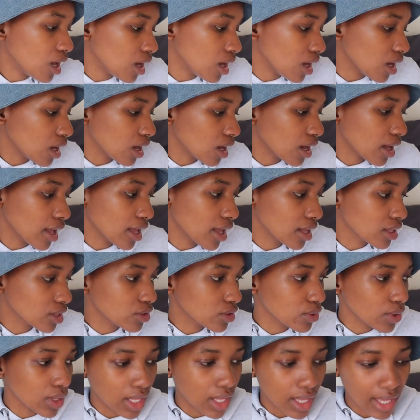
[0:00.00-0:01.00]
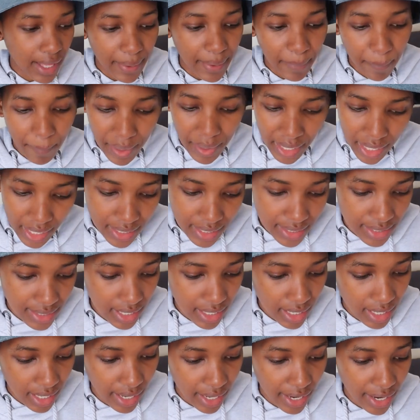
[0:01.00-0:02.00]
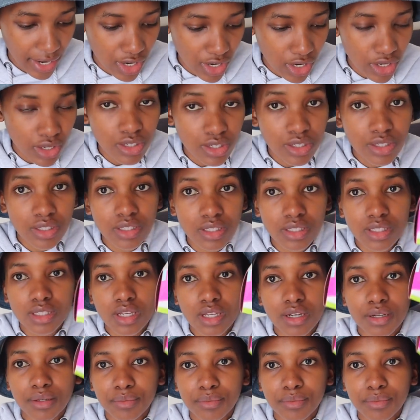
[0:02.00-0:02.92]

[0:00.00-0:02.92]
I had to get panty liners.